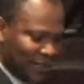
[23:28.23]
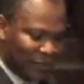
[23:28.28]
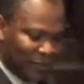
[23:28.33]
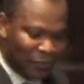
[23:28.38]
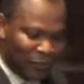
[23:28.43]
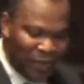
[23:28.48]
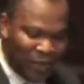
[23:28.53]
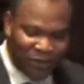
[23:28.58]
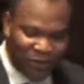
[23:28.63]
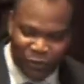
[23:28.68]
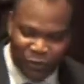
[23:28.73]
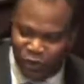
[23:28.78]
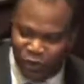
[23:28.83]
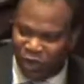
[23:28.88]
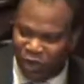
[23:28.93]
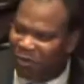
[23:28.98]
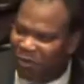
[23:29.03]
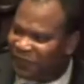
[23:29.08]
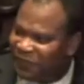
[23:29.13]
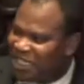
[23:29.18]
When
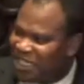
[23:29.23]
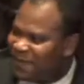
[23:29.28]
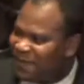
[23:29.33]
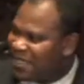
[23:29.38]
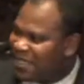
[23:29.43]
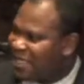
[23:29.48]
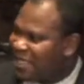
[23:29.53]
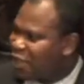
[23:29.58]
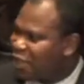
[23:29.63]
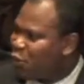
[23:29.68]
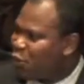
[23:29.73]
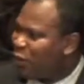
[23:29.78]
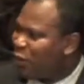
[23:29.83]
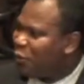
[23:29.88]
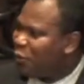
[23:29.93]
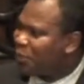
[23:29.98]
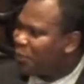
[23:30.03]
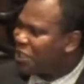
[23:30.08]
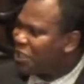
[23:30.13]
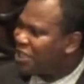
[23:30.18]
some of these messages, when
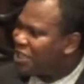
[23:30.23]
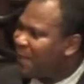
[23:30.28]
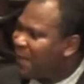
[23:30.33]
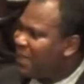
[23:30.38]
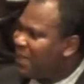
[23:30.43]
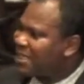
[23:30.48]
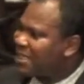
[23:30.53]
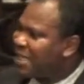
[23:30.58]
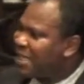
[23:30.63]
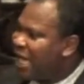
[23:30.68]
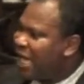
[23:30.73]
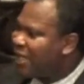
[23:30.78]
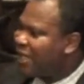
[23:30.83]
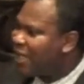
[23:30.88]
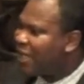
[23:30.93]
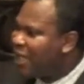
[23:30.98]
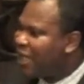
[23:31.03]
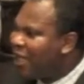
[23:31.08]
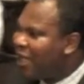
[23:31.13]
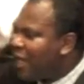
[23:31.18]
you preach them, it's like,
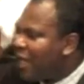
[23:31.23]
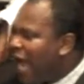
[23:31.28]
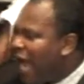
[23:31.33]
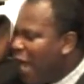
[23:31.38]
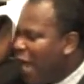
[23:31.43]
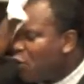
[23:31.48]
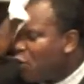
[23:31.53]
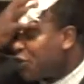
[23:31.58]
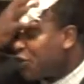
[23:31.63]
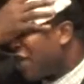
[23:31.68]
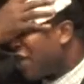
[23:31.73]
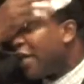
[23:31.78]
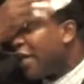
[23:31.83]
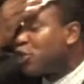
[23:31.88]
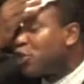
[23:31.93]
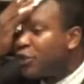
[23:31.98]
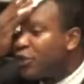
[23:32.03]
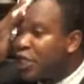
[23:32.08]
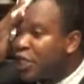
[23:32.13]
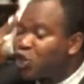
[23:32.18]
are you
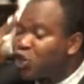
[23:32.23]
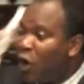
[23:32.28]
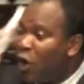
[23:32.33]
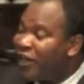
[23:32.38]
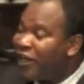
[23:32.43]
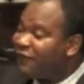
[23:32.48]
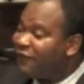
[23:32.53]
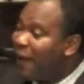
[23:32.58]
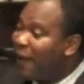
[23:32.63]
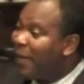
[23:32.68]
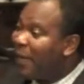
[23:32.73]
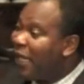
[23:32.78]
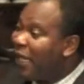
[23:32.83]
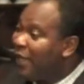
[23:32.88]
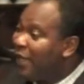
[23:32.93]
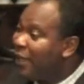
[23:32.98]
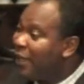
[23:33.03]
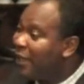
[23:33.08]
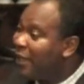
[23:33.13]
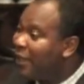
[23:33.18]
trying to destroy the
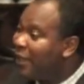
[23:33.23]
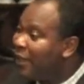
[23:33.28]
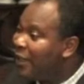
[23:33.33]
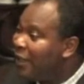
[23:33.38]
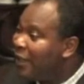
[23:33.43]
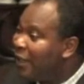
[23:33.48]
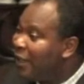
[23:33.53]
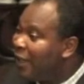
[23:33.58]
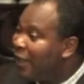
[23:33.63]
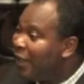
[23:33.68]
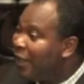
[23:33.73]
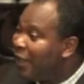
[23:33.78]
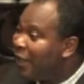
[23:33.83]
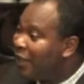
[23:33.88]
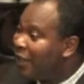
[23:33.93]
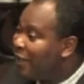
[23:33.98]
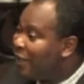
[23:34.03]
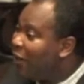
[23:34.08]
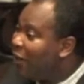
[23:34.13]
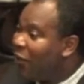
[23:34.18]
family?
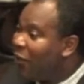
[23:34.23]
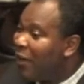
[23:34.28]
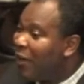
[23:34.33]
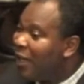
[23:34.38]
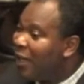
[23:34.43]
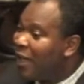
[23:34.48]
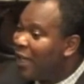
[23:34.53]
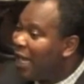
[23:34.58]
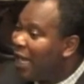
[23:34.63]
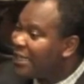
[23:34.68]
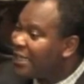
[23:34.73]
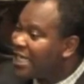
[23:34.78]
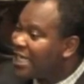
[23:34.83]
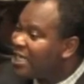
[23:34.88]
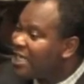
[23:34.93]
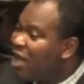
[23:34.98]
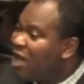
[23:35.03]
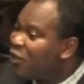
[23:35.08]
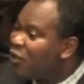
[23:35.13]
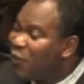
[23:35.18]
No, it
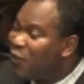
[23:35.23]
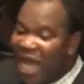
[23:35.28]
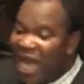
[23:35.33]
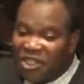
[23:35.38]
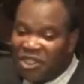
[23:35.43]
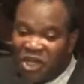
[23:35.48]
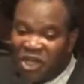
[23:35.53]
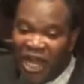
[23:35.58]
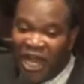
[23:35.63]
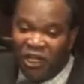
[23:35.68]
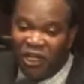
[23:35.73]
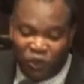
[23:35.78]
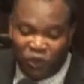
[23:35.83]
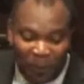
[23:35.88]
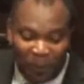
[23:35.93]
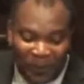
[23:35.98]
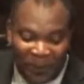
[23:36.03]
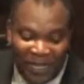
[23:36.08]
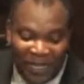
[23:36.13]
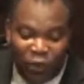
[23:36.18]
is not. We are trying
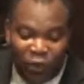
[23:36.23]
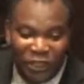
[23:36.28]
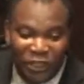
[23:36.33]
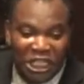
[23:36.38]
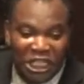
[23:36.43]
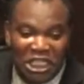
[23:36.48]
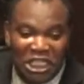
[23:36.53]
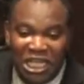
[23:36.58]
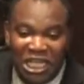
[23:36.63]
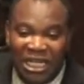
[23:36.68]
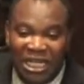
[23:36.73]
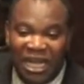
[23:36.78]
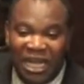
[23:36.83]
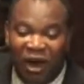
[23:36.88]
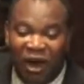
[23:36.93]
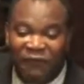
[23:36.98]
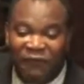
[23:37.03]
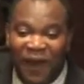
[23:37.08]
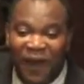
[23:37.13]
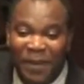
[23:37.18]
to bring contention in
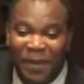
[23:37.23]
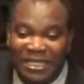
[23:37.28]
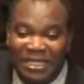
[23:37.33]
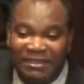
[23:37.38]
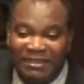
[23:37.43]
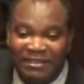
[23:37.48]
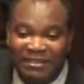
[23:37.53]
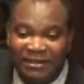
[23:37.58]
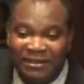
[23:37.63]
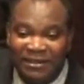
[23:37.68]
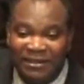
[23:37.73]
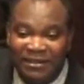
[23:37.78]
our families.